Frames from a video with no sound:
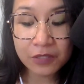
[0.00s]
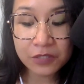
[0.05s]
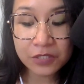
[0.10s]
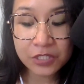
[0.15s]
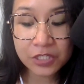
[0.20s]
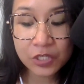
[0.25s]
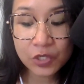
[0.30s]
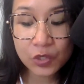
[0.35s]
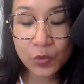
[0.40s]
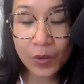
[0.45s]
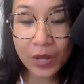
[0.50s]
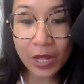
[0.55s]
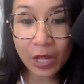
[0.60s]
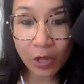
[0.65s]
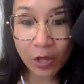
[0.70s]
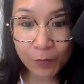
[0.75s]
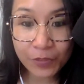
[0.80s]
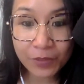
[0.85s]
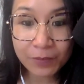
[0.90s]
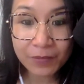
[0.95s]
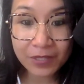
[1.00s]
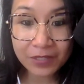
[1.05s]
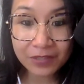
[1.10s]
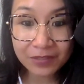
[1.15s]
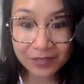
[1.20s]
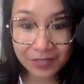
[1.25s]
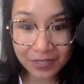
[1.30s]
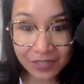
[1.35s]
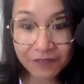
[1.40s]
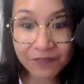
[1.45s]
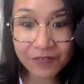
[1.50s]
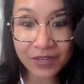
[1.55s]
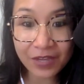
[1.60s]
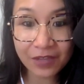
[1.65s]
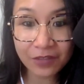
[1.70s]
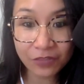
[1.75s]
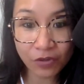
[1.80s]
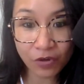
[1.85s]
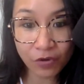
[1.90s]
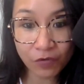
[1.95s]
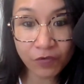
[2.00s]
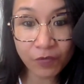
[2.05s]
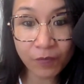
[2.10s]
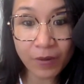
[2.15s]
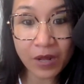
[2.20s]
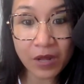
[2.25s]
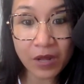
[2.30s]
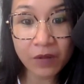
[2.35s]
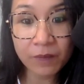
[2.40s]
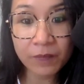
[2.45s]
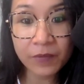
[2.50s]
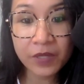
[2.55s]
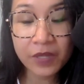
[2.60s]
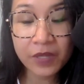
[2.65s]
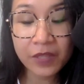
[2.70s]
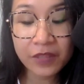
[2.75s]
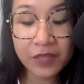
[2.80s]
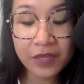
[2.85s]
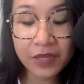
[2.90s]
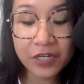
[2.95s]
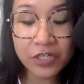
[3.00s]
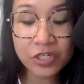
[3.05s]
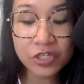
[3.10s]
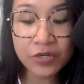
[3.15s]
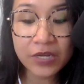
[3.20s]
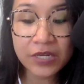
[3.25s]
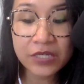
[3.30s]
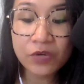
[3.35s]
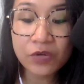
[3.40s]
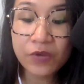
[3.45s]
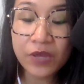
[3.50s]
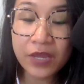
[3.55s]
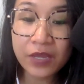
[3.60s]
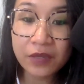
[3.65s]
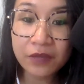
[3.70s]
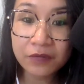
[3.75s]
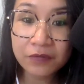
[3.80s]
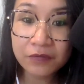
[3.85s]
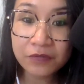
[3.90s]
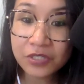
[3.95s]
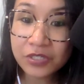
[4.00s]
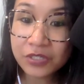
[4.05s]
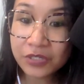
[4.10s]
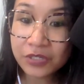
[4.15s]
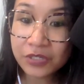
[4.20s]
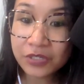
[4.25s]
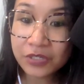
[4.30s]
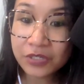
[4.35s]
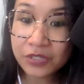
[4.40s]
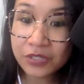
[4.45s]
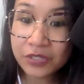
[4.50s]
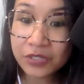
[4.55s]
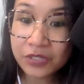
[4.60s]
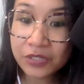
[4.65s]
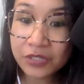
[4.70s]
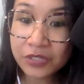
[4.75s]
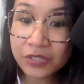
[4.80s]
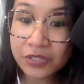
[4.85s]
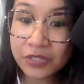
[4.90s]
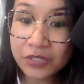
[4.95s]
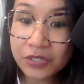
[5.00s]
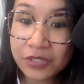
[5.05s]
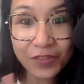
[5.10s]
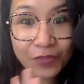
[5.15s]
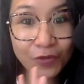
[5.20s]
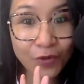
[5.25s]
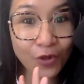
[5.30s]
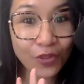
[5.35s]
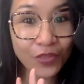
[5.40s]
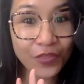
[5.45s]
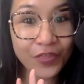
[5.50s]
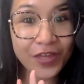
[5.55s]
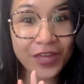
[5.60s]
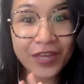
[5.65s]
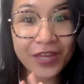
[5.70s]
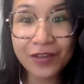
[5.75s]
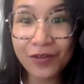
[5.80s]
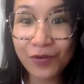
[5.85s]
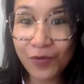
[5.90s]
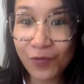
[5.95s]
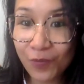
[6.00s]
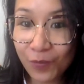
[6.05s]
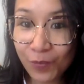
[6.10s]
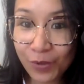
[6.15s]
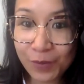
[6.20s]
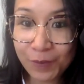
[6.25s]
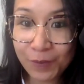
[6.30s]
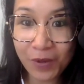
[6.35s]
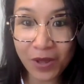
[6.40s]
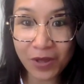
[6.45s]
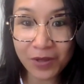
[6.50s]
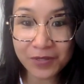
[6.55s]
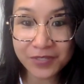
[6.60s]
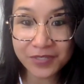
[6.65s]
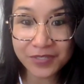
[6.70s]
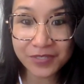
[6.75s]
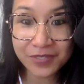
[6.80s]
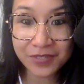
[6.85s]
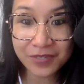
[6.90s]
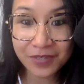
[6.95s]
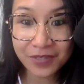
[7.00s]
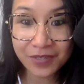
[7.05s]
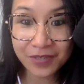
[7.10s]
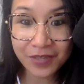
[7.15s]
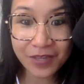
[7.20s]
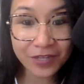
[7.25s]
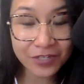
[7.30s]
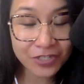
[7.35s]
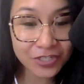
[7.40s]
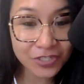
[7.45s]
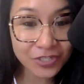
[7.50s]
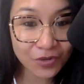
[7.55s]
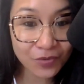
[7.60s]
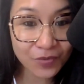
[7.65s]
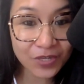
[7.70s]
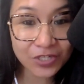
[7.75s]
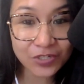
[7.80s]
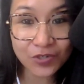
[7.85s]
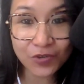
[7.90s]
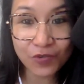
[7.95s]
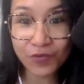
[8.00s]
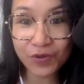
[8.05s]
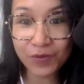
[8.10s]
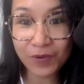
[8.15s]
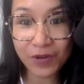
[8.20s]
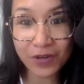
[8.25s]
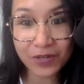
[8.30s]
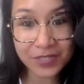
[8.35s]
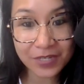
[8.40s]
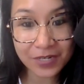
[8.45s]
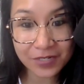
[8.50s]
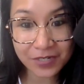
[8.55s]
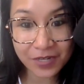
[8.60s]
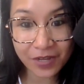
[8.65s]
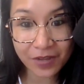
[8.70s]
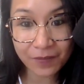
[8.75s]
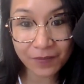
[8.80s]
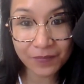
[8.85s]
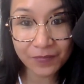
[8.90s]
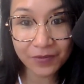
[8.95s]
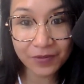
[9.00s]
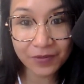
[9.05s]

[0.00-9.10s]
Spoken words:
To help them alleviate the overwhelm, they get trained. Okay, just look at the box. So look at the whole thing, one box, and just know we could do it one box at a time.